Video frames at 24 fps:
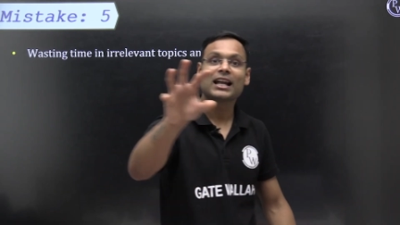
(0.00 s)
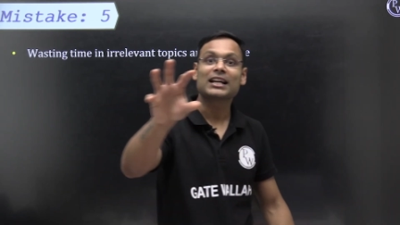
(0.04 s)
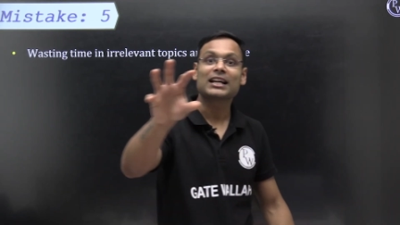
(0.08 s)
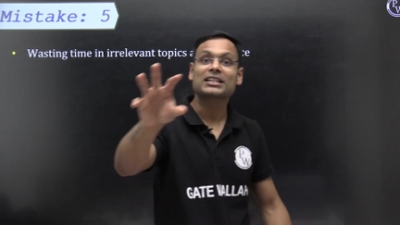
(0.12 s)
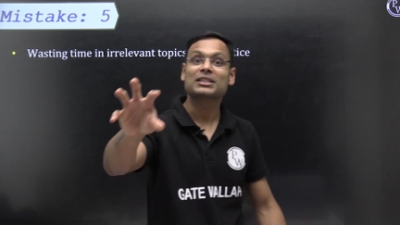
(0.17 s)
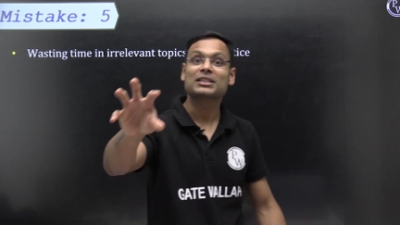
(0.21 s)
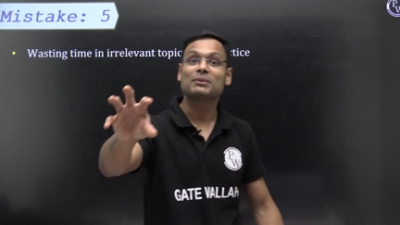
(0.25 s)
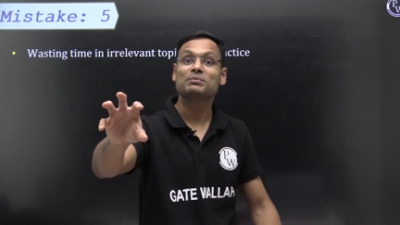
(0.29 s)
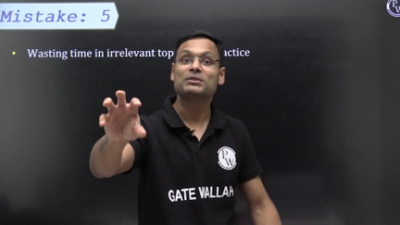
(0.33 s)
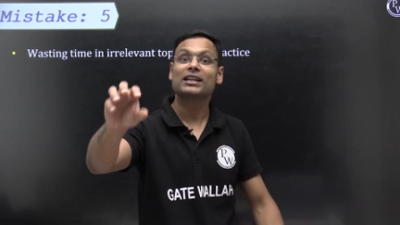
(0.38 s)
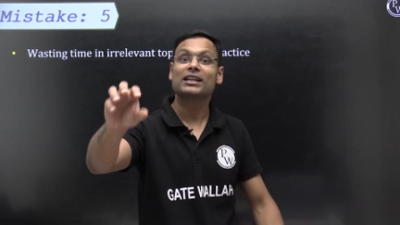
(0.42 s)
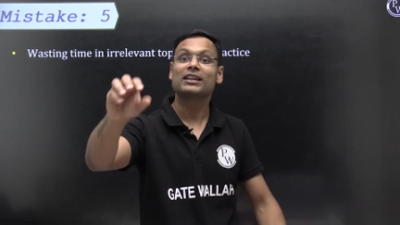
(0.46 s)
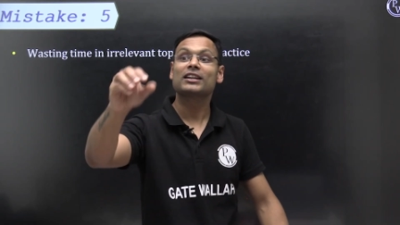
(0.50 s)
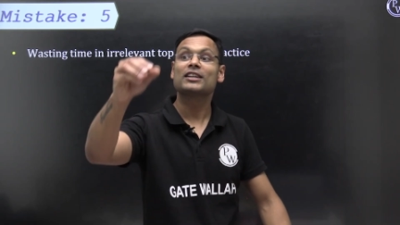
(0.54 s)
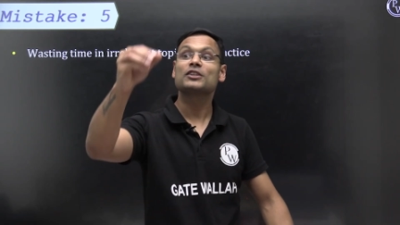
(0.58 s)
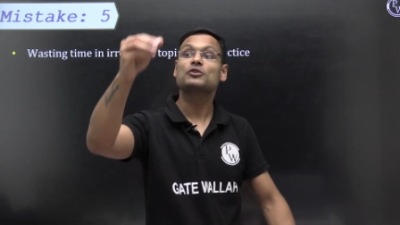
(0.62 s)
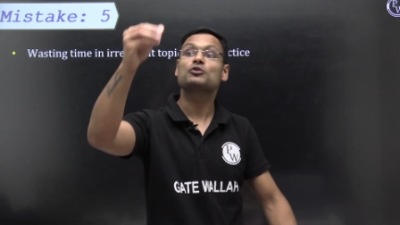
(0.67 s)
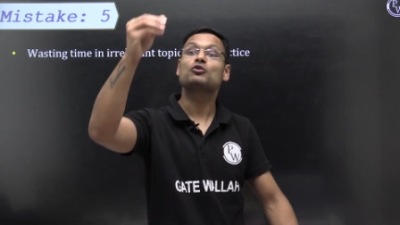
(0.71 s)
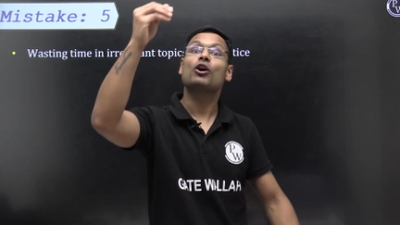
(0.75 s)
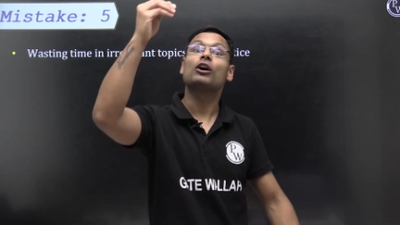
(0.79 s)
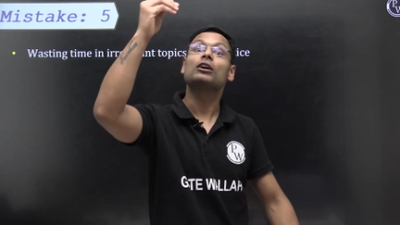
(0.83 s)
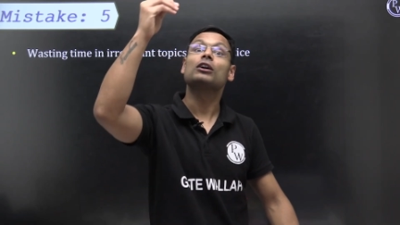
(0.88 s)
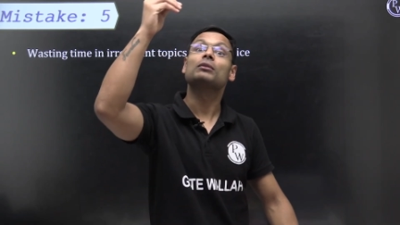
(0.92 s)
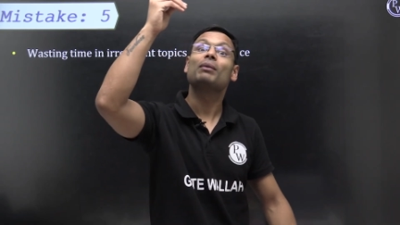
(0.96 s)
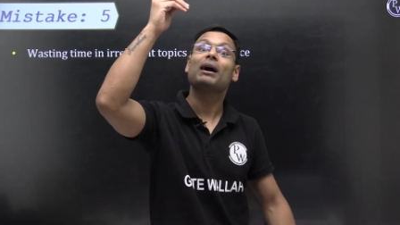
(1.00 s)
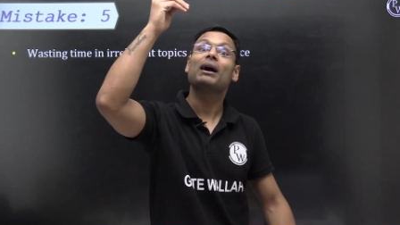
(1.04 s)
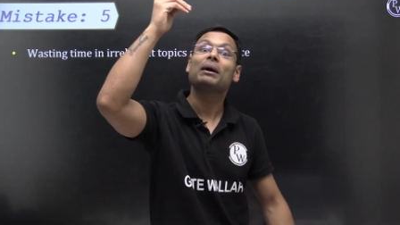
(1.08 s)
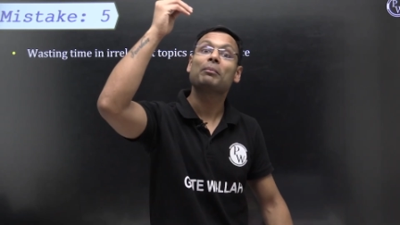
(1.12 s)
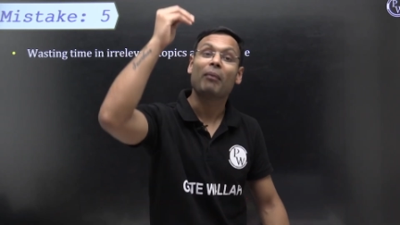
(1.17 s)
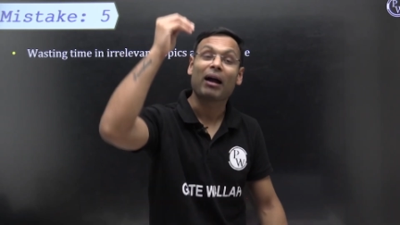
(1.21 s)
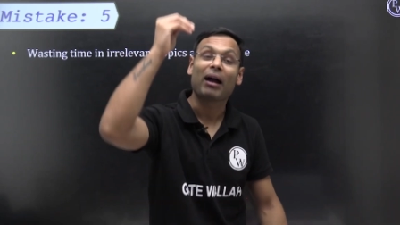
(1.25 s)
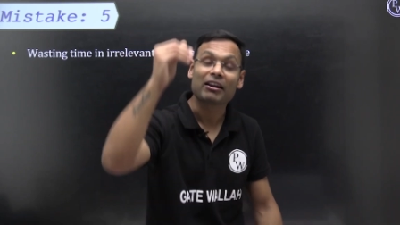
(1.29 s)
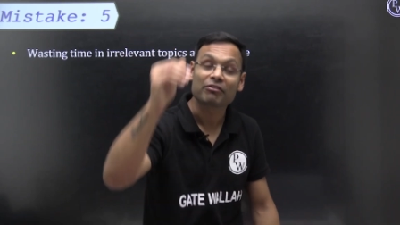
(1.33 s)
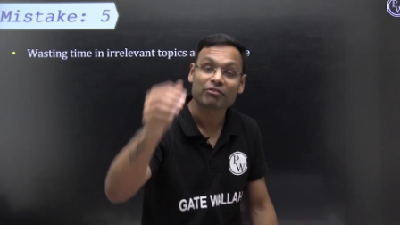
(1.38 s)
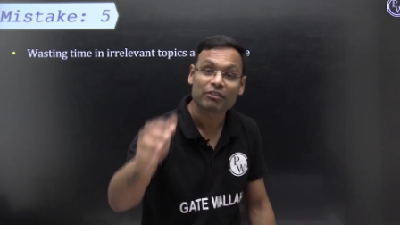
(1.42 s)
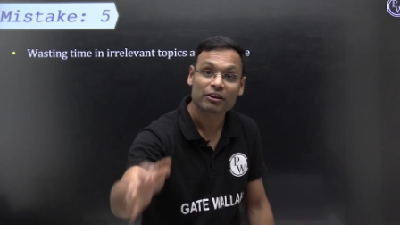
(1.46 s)
that subject is taught by
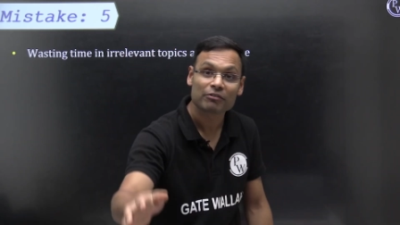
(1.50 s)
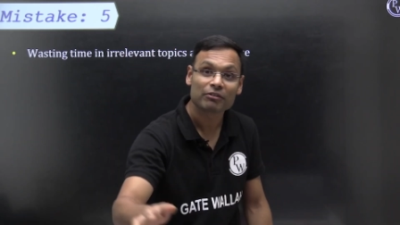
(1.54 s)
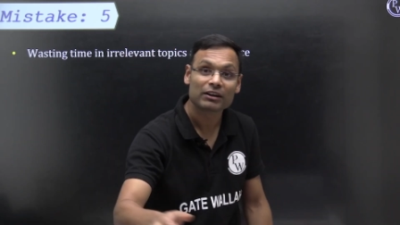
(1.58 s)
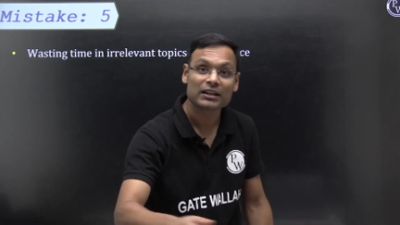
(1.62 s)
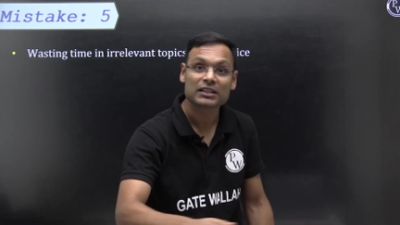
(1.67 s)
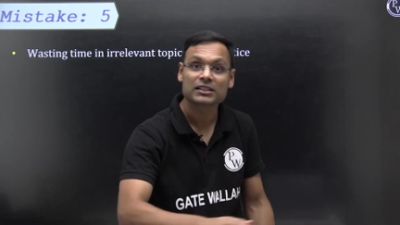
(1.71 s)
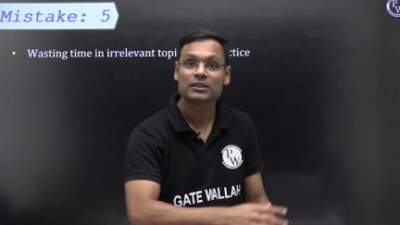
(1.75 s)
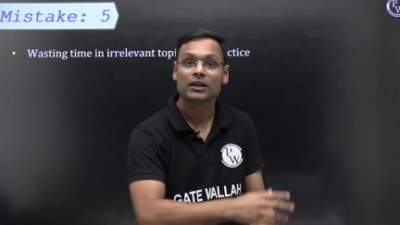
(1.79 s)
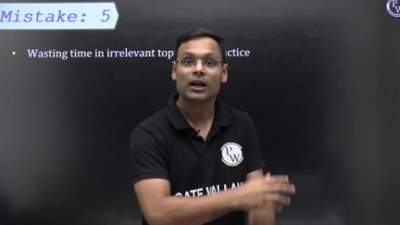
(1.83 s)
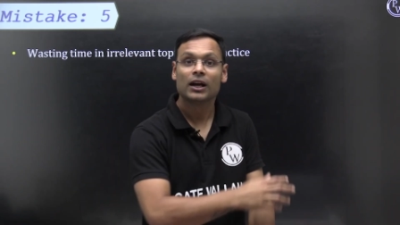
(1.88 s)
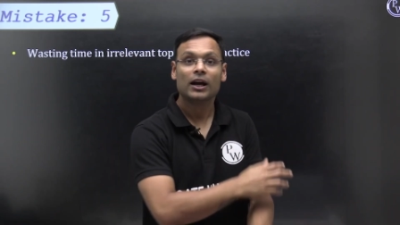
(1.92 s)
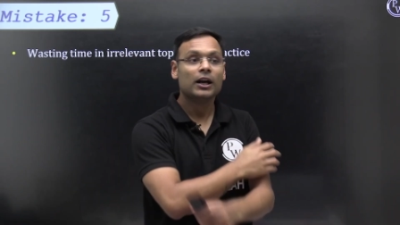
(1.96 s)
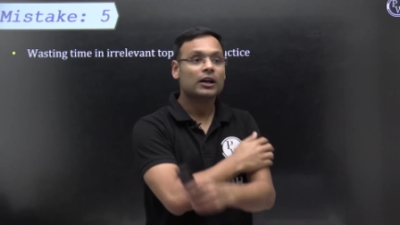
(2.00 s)
my favorite